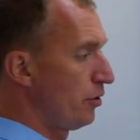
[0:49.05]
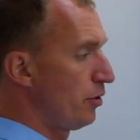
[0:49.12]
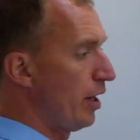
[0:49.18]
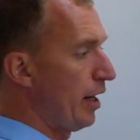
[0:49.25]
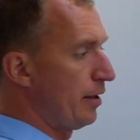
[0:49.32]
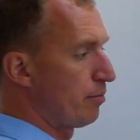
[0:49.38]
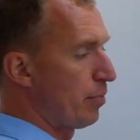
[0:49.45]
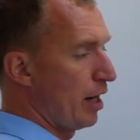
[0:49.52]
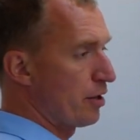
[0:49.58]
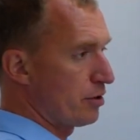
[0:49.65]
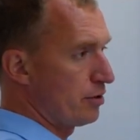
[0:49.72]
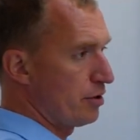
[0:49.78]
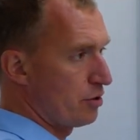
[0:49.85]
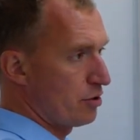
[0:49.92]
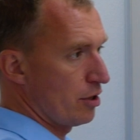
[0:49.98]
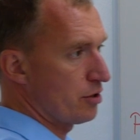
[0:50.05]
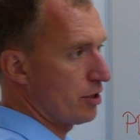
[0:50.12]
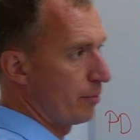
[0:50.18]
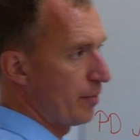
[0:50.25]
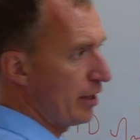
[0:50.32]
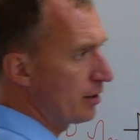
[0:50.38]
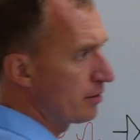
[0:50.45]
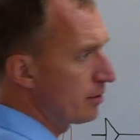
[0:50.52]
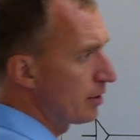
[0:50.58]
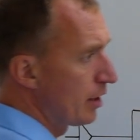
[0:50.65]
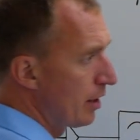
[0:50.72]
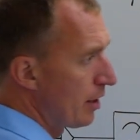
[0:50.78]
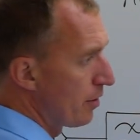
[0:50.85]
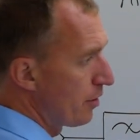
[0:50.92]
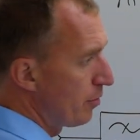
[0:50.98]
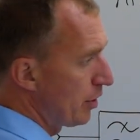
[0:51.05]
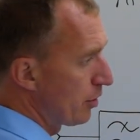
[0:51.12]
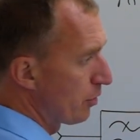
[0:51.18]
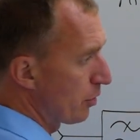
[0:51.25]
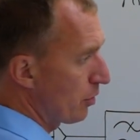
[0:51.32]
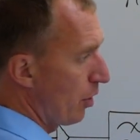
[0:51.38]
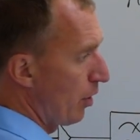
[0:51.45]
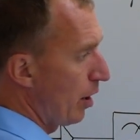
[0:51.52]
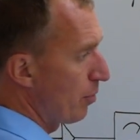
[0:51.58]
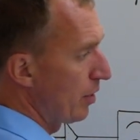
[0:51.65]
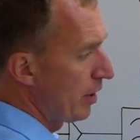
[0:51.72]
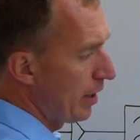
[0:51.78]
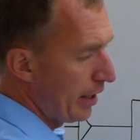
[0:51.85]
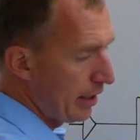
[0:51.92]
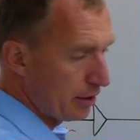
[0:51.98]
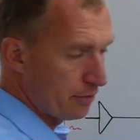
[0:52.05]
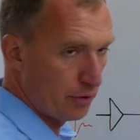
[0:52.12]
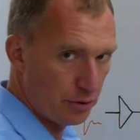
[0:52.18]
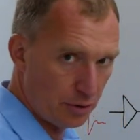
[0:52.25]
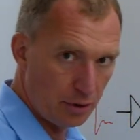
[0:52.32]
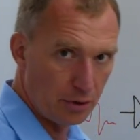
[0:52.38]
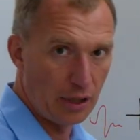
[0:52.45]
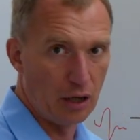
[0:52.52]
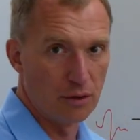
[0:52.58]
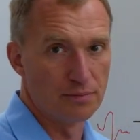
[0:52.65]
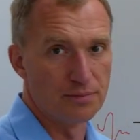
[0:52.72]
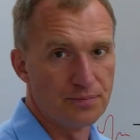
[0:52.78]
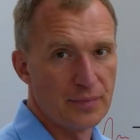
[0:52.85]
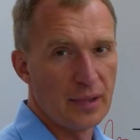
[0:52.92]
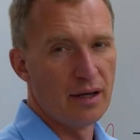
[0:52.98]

you had a partial discharge coming in, the meter would go up, and it would go down.